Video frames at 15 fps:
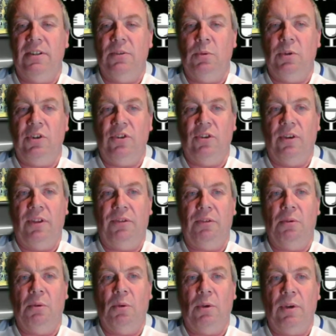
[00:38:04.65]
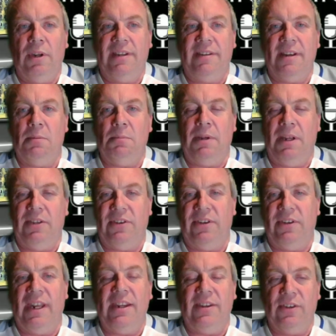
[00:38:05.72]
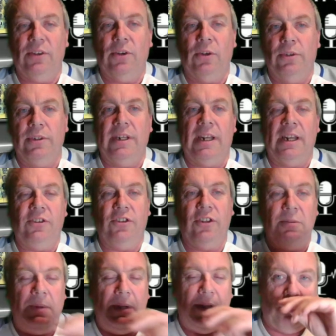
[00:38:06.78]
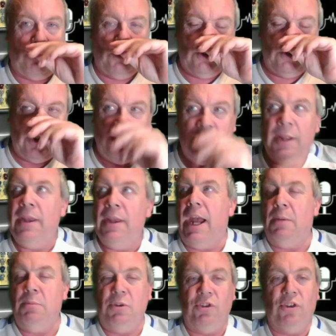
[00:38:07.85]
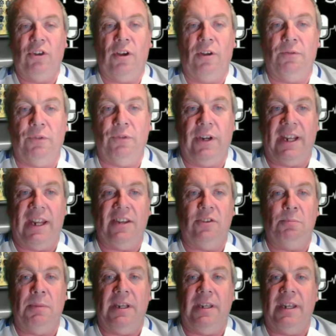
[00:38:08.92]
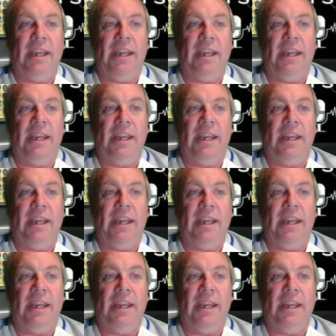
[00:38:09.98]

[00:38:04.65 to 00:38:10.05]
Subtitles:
we should have threw all the attacking players on, like Gordon, and that should have been thrown on, and we should have gone for it against Spain.